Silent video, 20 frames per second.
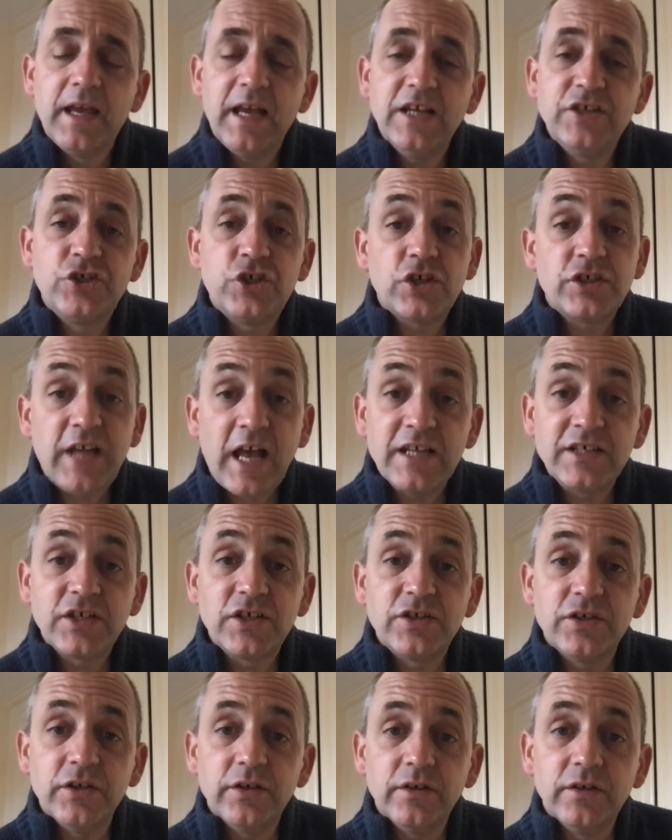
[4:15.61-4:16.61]
It's just
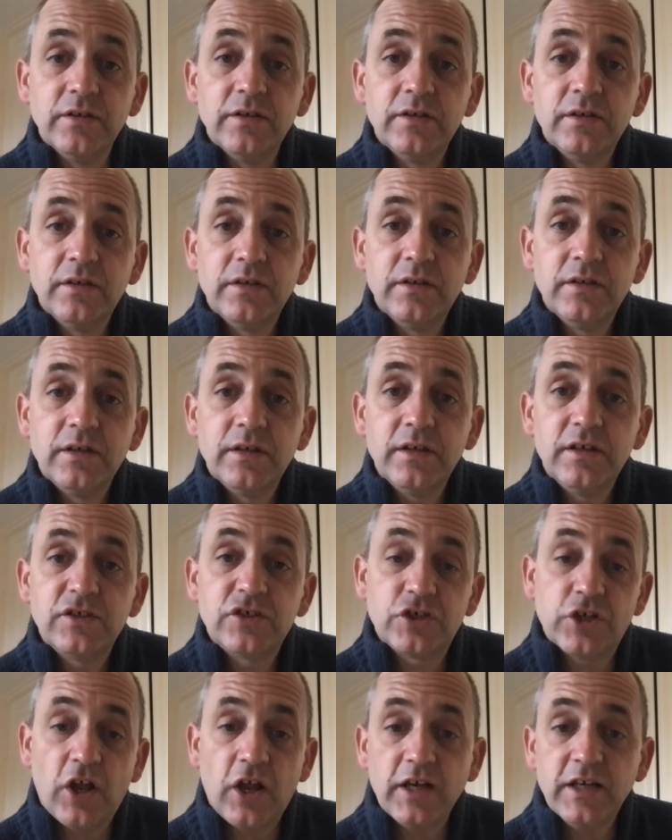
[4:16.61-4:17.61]
hesitant,
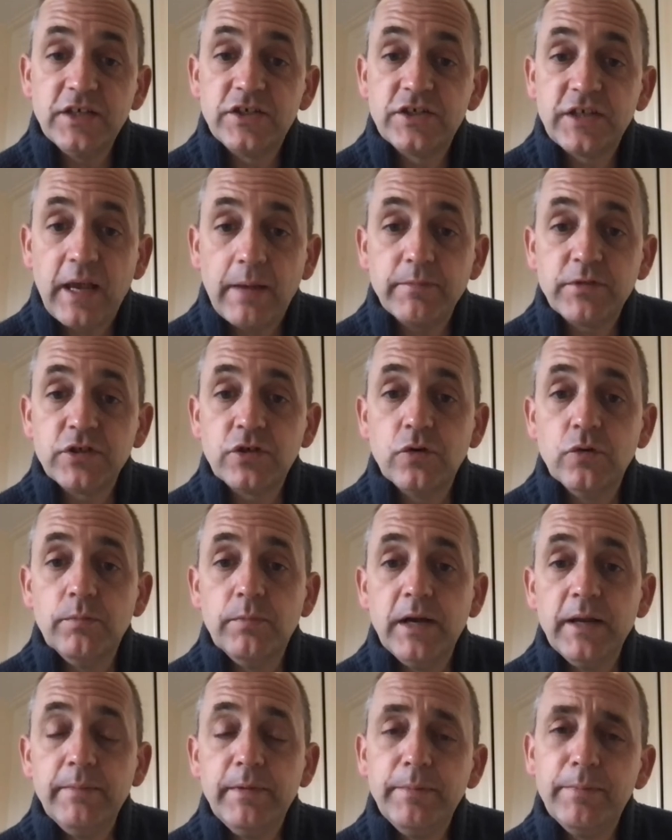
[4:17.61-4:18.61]
slightly sceptical
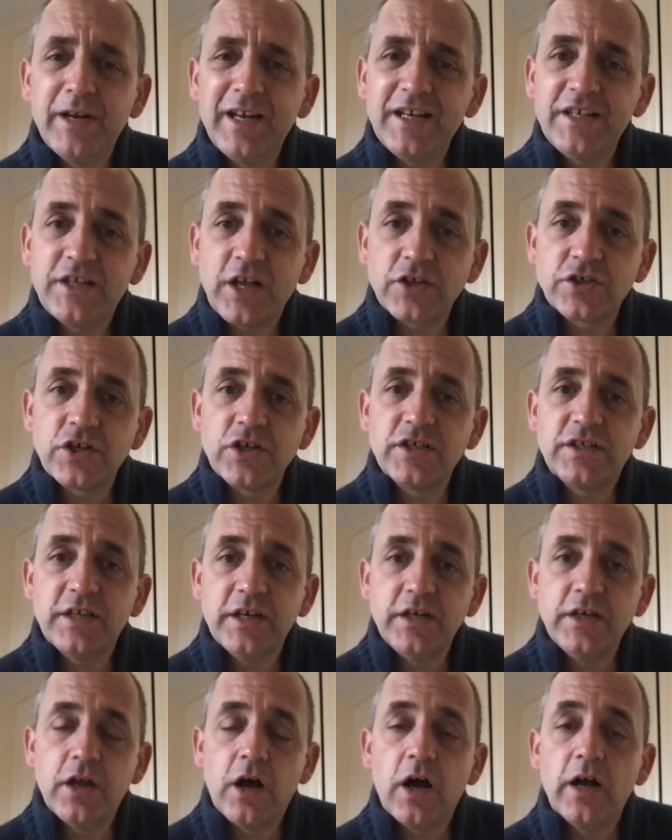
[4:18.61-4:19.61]
maybe, but it doesn't
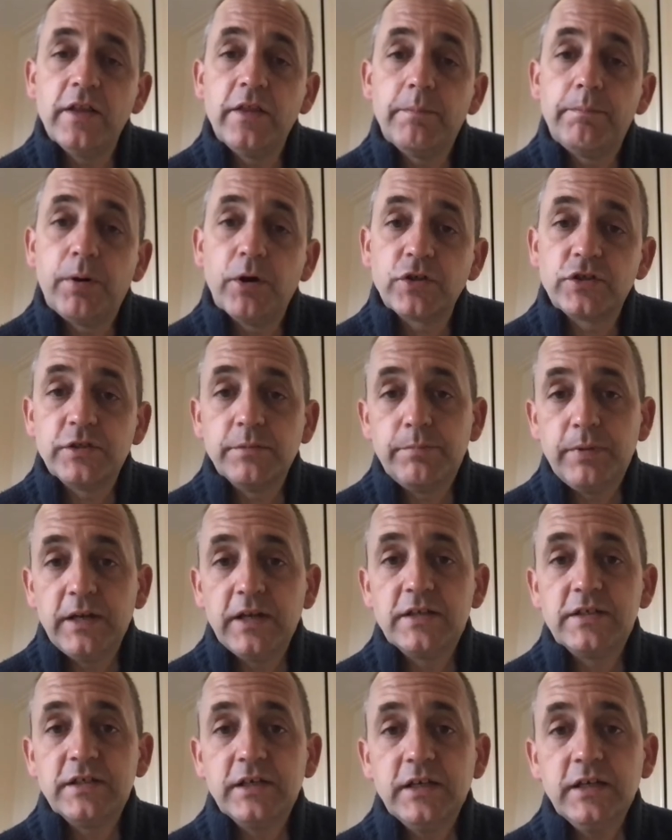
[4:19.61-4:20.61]
deny the
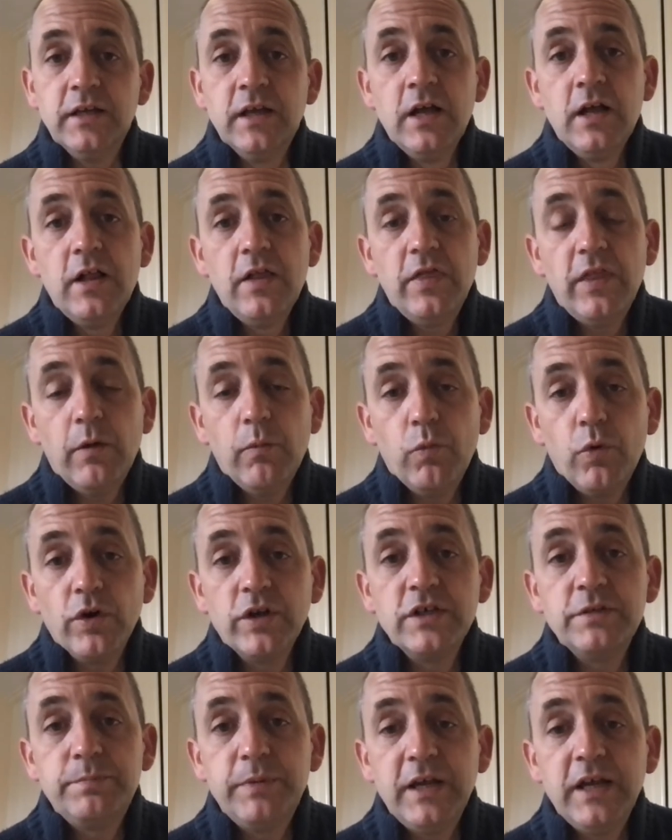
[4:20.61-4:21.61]
possibility that
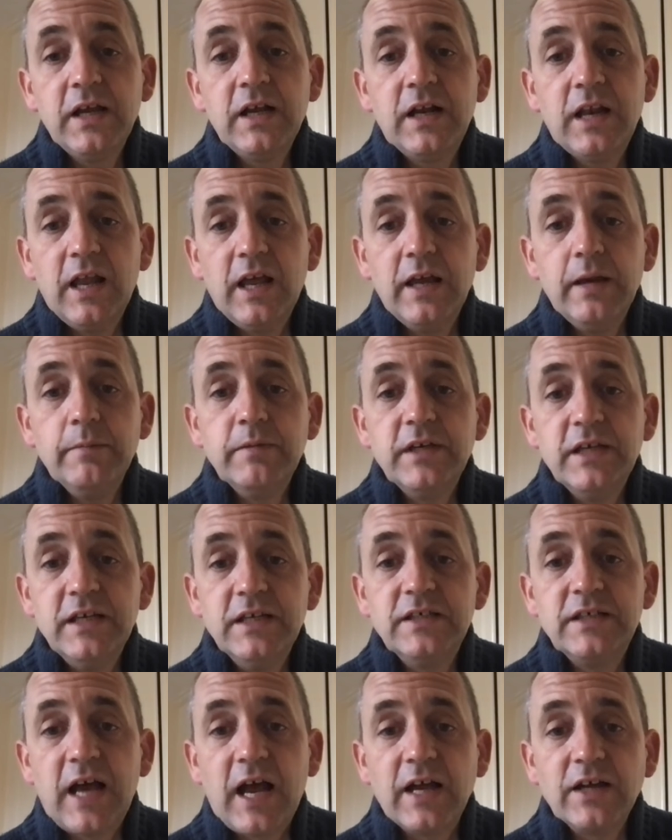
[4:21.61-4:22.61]
what is being claimed
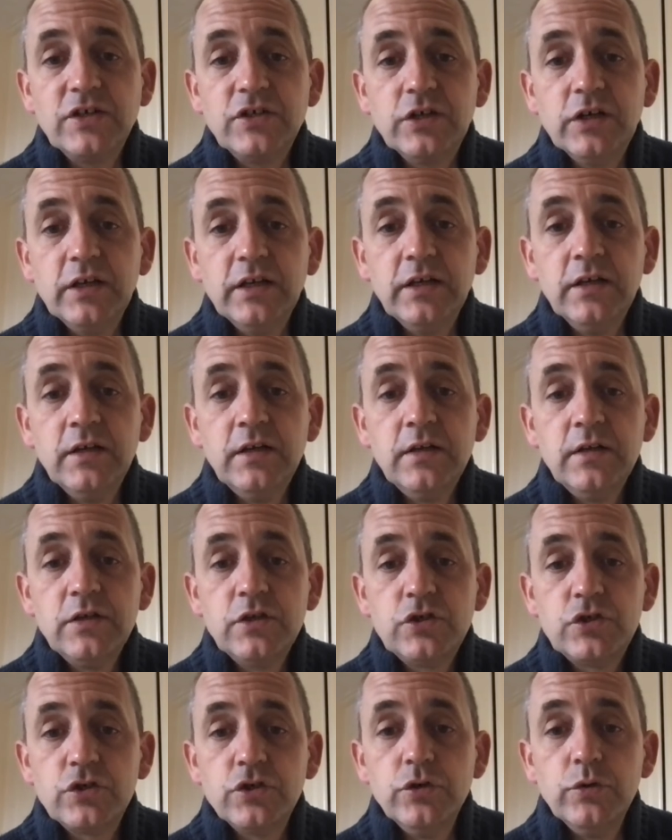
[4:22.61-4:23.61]
is actually
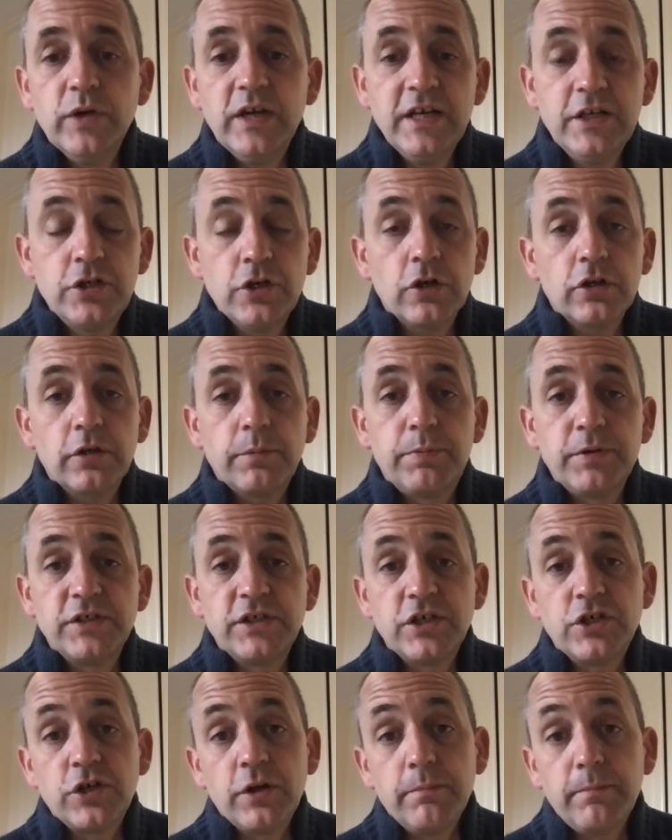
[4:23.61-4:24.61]
true. He took the
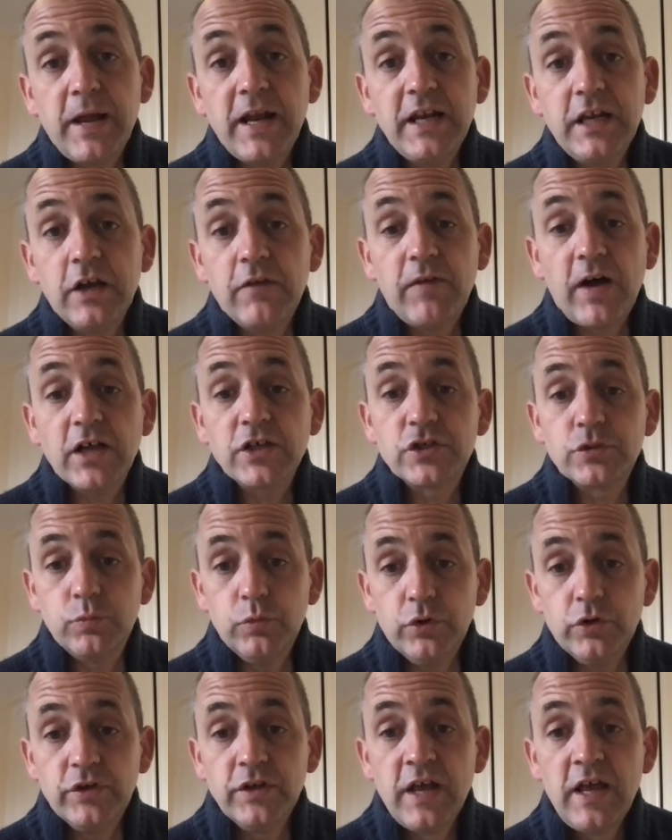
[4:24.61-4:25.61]
position many of us
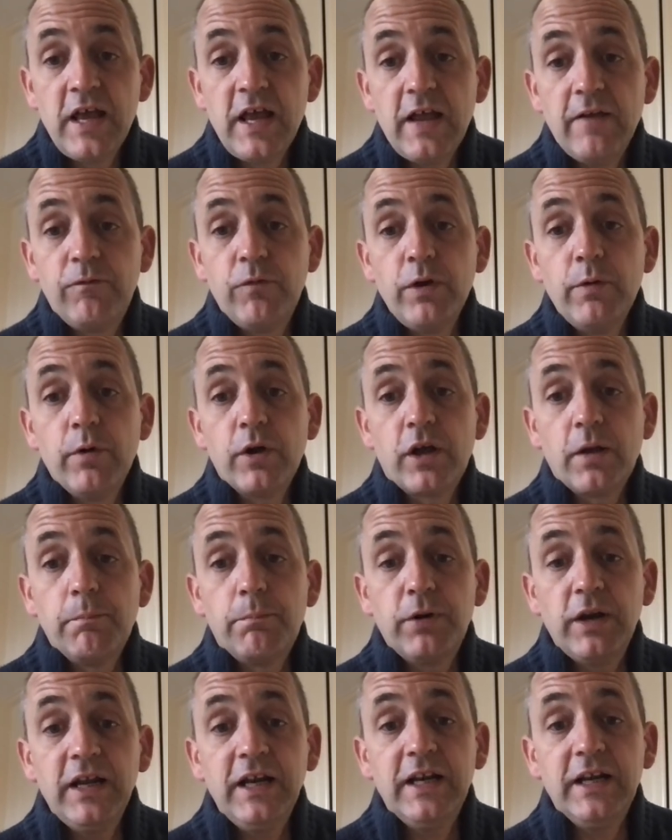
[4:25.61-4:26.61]
would, if we were
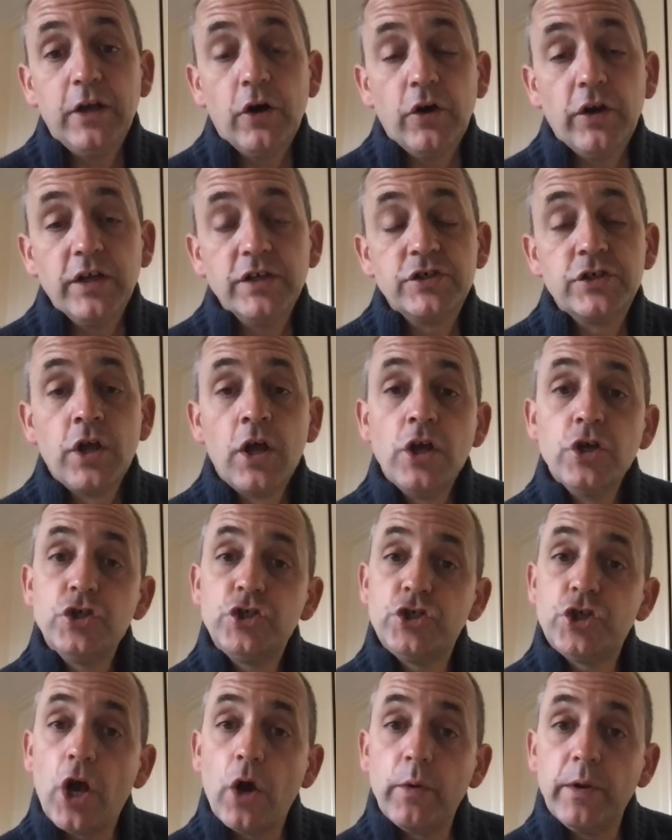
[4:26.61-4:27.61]
completely honest,
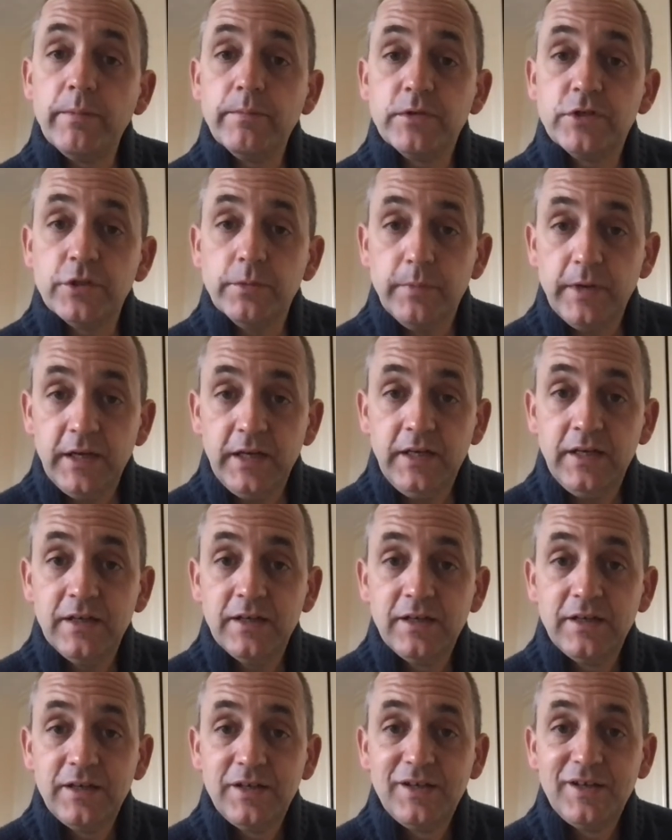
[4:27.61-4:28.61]
"Show him to
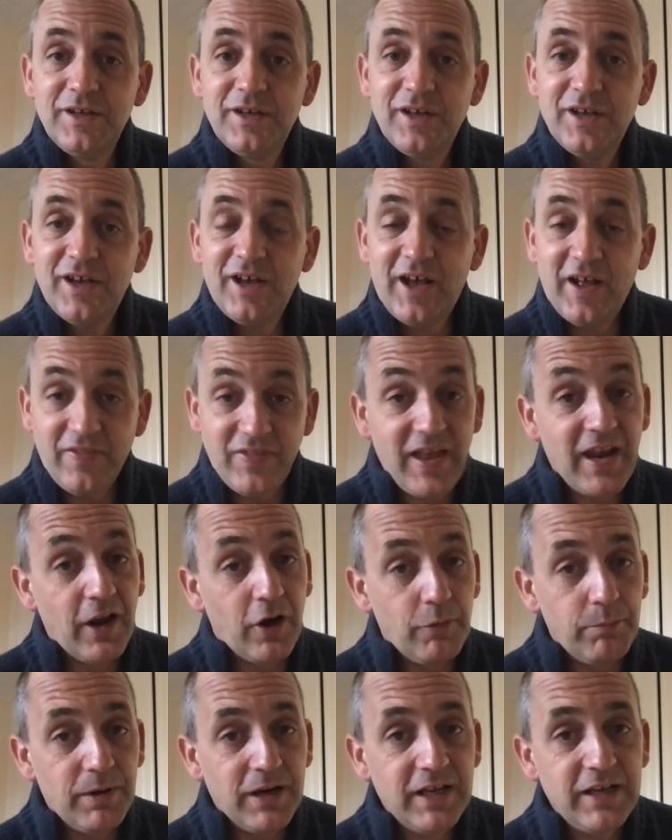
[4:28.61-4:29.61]
me and then
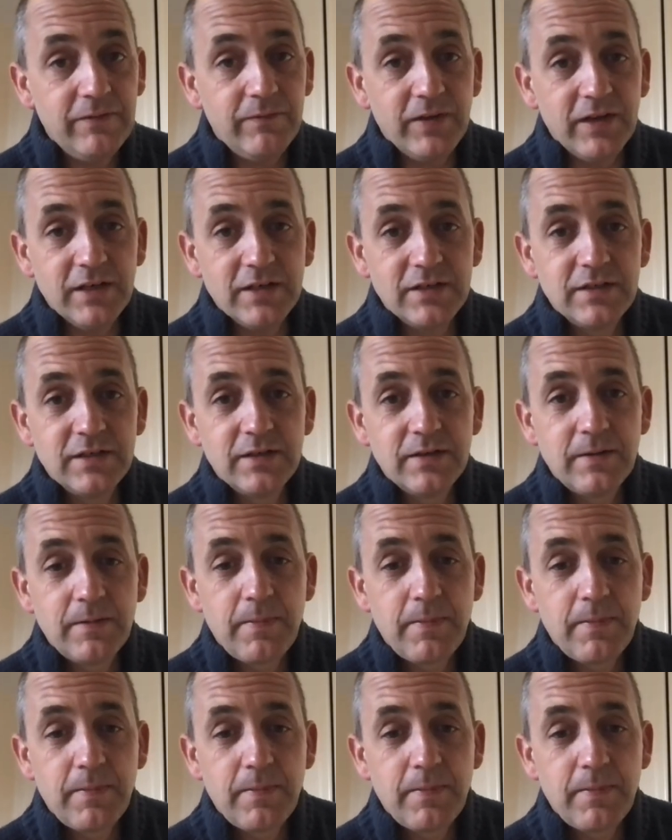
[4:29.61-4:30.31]
I'll believe it."